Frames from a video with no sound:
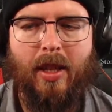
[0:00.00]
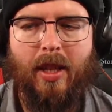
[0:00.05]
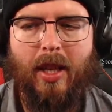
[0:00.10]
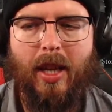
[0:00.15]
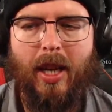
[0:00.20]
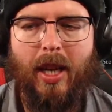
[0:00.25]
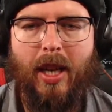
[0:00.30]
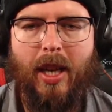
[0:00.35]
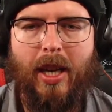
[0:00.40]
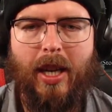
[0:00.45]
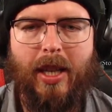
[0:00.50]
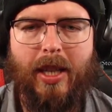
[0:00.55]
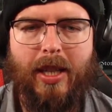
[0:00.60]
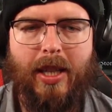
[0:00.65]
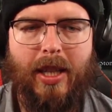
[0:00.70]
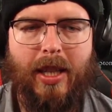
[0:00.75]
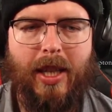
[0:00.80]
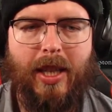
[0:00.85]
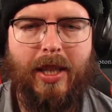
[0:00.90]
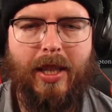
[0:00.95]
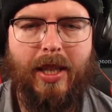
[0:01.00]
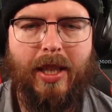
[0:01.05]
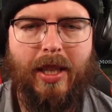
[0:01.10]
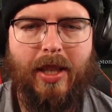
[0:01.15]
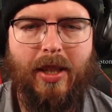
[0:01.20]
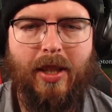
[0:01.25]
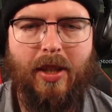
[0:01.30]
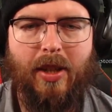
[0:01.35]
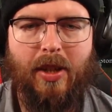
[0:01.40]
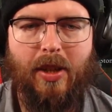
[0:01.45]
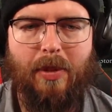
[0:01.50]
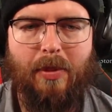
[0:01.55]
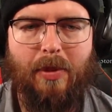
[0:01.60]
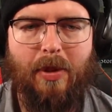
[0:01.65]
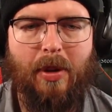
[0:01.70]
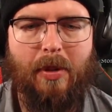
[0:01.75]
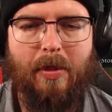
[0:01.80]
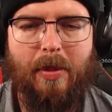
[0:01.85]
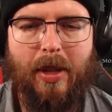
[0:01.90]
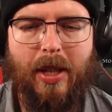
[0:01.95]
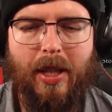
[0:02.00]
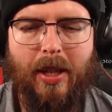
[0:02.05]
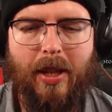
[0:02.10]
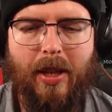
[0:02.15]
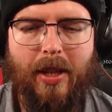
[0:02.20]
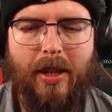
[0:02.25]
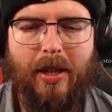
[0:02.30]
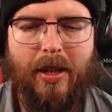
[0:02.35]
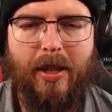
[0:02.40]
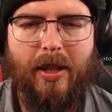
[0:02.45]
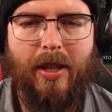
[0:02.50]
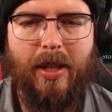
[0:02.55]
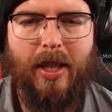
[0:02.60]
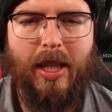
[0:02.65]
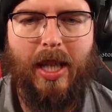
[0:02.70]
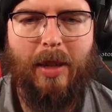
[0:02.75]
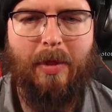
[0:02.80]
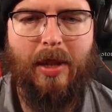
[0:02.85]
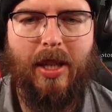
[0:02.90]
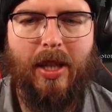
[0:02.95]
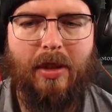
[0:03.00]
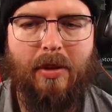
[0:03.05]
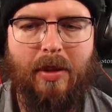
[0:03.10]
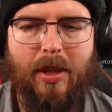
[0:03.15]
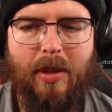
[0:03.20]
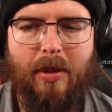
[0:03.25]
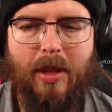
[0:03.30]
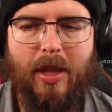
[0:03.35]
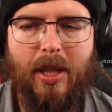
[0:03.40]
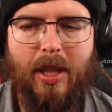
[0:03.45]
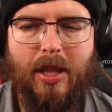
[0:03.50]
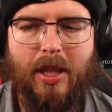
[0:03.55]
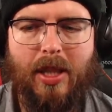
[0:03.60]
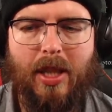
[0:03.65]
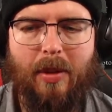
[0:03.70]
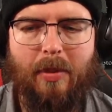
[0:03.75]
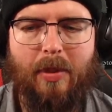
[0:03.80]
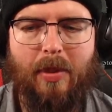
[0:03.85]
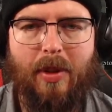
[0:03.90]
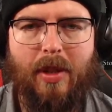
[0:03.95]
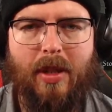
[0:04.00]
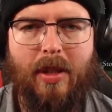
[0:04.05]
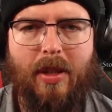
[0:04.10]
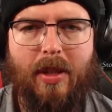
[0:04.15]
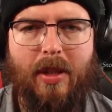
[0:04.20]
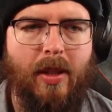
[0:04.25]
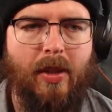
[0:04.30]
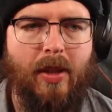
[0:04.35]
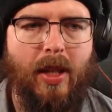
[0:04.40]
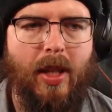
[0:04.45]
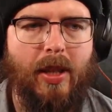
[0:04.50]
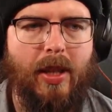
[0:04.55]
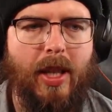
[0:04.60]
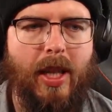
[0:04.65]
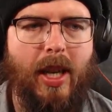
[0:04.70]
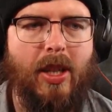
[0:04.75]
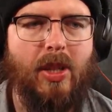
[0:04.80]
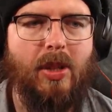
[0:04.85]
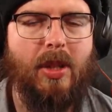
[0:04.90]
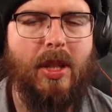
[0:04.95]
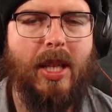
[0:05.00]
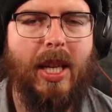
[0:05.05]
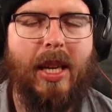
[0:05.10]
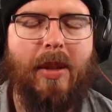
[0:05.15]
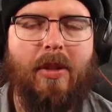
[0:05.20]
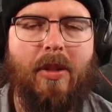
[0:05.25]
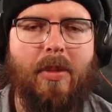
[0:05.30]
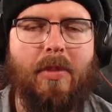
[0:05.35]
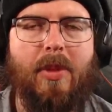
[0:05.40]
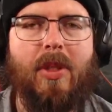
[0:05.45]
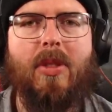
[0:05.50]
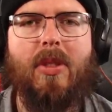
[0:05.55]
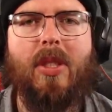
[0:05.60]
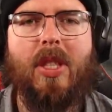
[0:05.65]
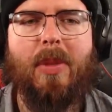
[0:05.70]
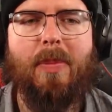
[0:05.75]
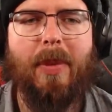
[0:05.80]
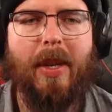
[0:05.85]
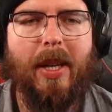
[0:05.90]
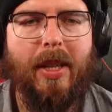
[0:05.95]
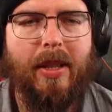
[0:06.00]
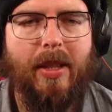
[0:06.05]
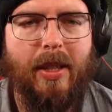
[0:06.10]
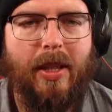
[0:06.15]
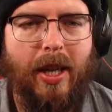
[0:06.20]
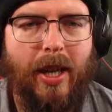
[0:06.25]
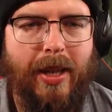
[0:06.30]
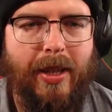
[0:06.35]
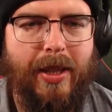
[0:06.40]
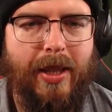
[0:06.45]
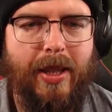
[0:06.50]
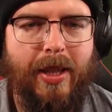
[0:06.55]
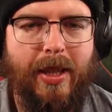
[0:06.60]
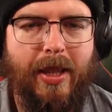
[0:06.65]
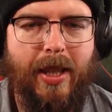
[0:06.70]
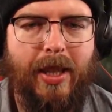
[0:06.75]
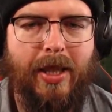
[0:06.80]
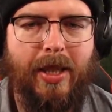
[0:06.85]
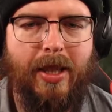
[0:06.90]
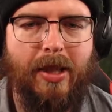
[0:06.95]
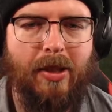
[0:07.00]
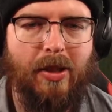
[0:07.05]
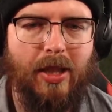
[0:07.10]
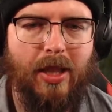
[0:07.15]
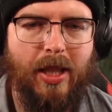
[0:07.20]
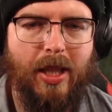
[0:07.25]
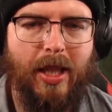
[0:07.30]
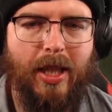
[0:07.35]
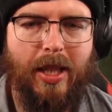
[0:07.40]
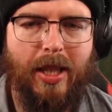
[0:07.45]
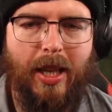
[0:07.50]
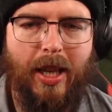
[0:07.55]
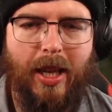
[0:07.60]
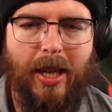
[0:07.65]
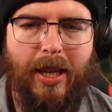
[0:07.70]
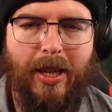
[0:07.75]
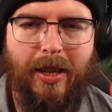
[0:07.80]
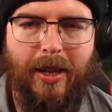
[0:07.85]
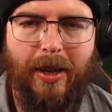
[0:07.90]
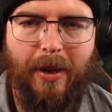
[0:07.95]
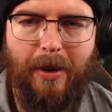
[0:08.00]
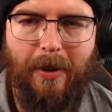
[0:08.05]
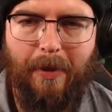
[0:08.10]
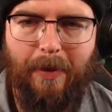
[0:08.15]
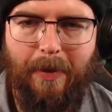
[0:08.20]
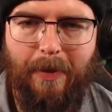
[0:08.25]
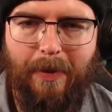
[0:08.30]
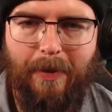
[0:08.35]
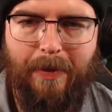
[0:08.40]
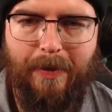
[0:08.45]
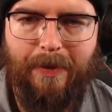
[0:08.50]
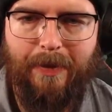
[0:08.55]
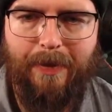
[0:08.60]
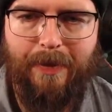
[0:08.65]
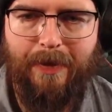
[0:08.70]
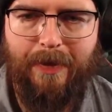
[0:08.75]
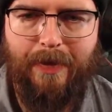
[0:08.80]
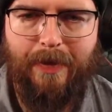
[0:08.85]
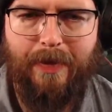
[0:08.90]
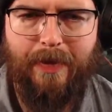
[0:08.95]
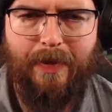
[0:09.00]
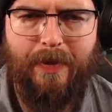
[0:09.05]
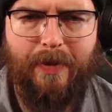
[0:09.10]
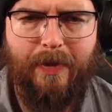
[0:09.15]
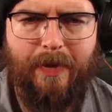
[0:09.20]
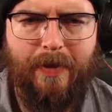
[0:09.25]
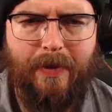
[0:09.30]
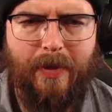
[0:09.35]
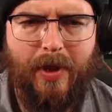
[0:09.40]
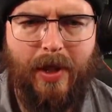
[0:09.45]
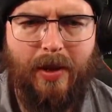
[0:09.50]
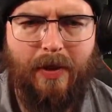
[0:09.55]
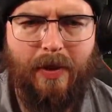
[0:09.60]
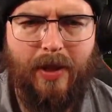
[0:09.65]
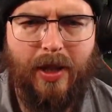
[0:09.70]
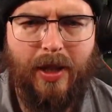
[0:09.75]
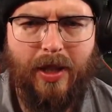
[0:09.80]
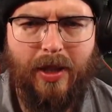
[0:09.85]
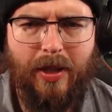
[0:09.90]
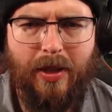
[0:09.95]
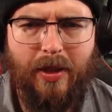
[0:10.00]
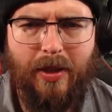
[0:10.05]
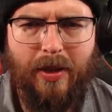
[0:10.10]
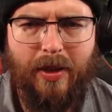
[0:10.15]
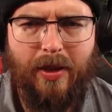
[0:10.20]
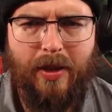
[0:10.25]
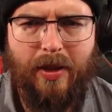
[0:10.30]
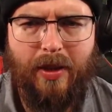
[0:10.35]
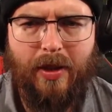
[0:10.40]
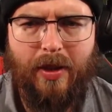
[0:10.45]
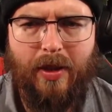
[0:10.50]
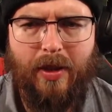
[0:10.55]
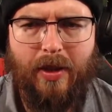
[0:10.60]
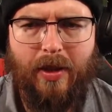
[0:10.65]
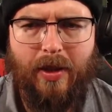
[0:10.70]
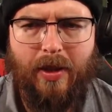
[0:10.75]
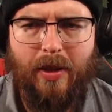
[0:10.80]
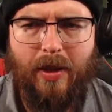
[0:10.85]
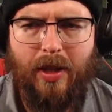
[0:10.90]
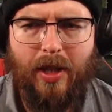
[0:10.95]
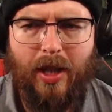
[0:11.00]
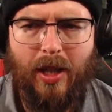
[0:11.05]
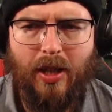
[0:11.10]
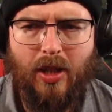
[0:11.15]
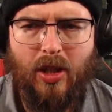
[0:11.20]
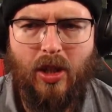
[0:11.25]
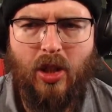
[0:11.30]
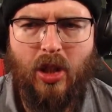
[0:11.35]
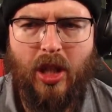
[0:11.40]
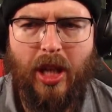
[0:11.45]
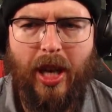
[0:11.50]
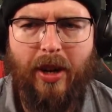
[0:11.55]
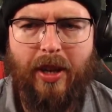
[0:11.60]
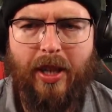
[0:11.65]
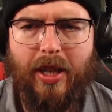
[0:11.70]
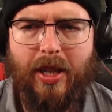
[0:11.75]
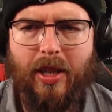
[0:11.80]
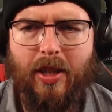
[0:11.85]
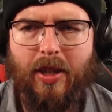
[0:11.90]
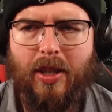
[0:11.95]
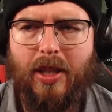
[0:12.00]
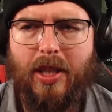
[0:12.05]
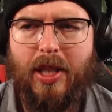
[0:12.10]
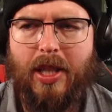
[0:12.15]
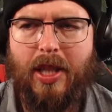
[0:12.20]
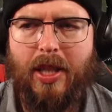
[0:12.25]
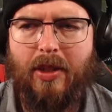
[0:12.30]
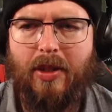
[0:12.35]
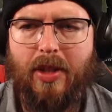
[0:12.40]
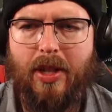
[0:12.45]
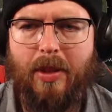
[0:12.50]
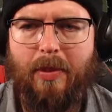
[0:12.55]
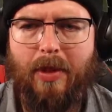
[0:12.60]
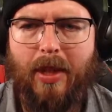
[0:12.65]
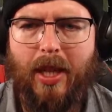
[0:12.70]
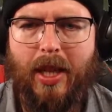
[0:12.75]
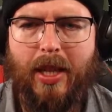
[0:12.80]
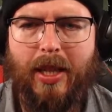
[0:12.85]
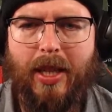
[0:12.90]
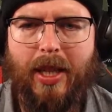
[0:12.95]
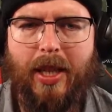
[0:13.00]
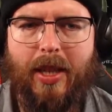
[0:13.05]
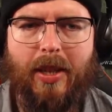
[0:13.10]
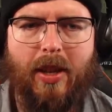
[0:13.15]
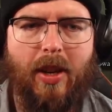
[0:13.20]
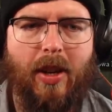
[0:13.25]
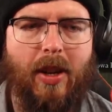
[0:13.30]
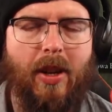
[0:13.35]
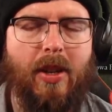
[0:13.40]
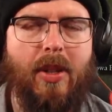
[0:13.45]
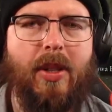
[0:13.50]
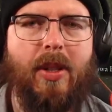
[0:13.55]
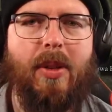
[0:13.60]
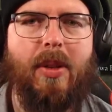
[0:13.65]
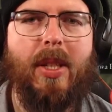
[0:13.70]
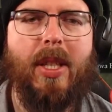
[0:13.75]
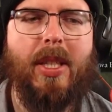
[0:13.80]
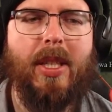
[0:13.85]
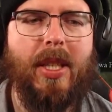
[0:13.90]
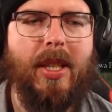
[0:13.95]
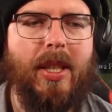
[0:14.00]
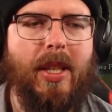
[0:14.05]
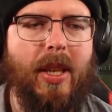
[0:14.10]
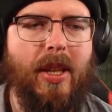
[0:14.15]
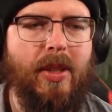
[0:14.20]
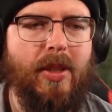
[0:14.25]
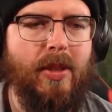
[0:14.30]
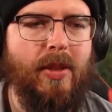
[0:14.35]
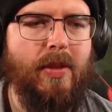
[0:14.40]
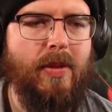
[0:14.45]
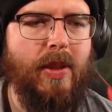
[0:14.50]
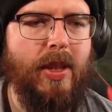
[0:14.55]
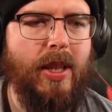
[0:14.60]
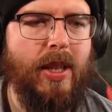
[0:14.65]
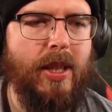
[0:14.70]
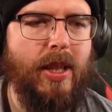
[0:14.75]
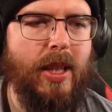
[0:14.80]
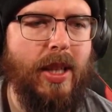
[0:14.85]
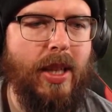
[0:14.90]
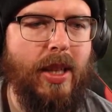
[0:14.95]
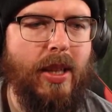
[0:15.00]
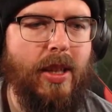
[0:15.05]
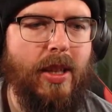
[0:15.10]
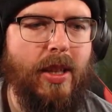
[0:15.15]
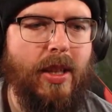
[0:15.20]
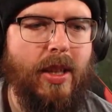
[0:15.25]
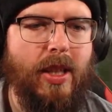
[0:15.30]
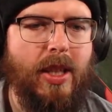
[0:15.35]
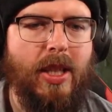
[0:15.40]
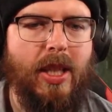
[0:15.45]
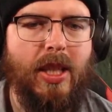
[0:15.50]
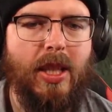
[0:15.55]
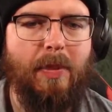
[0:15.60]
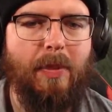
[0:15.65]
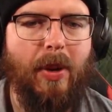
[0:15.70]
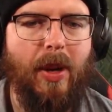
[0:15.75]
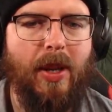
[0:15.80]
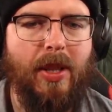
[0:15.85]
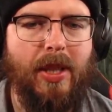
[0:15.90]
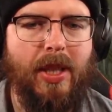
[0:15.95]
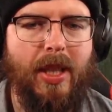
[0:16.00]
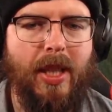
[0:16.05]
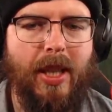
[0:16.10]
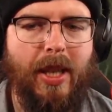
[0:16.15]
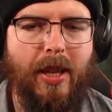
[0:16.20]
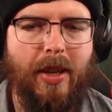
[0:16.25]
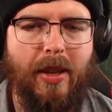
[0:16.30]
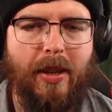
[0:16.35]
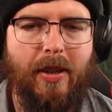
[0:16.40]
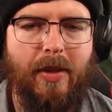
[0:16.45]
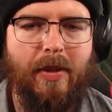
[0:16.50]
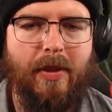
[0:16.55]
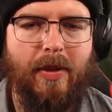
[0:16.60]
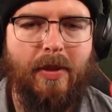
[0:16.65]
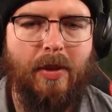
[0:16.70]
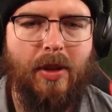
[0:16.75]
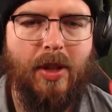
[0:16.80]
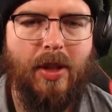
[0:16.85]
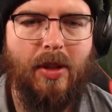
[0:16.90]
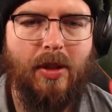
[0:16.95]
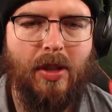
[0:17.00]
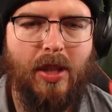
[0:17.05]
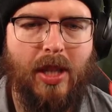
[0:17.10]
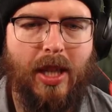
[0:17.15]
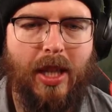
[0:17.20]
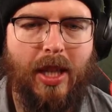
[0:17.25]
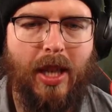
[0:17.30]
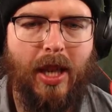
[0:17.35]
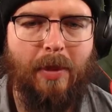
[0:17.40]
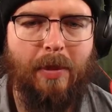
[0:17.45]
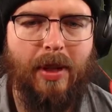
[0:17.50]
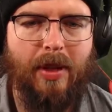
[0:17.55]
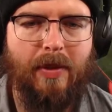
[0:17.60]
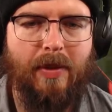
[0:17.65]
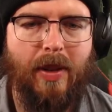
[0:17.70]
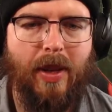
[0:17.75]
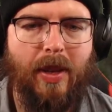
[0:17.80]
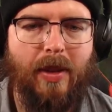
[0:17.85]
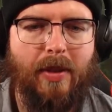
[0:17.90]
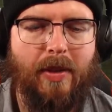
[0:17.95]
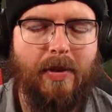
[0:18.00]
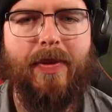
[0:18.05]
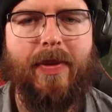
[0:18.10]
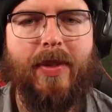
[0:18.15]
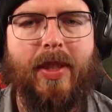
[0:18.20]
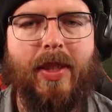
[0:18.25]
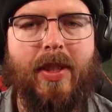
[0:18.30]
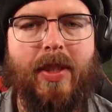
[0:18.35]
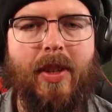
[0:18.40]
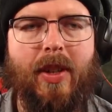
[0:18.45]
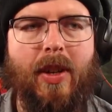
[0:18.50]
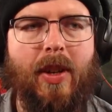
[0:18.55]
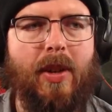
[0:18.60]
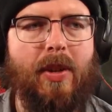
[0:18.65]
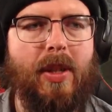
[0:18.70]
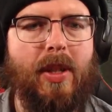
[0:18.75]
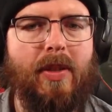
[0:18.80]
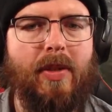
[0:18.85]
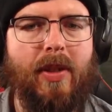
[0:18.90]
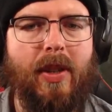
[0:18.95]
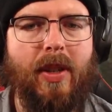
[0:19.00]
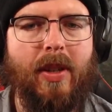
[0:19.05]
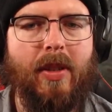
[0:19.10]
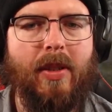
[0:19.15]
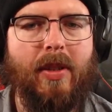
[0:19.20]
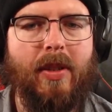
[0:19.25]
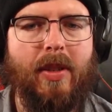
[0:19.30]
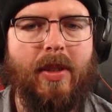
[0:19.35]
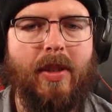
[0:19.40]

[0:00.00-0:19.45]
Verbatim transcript: Uh, and then I think, no, probably not. Am I going to regret it at some point? I think I saw the Game Grumps do this bit. I think like there's like a um fucking a chariot on the sea or something like that. Oh cool, there's another fucking thing. So there's a boss there, which looks like a bit of fun. It's not a holy foe.